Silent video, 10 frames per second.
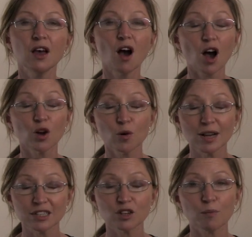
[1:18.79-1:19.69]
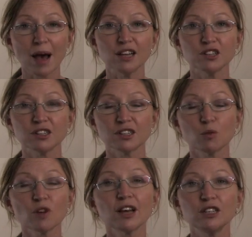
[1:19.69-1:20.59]
I always tell patients that
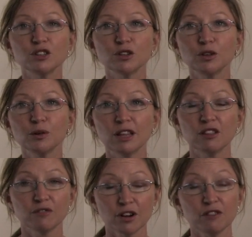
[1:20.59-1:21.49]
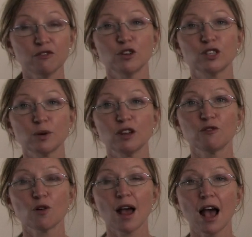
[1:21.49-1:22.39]
what they do in the very first
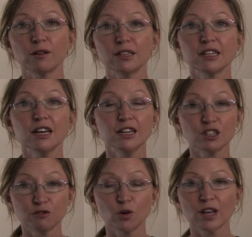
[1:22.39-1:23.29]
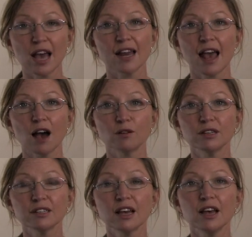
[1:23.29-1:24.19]
24 hours to 48
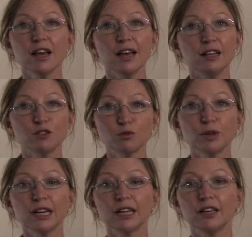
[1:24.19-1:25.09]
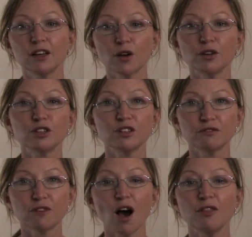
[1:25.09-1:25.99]
hours is really going to
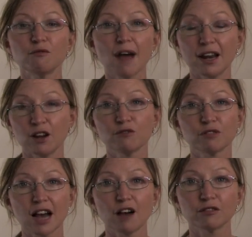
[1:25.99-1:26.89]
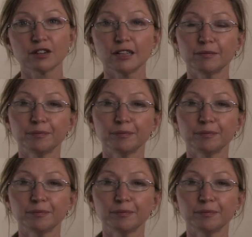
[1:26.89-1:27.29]
define the rate of recovery.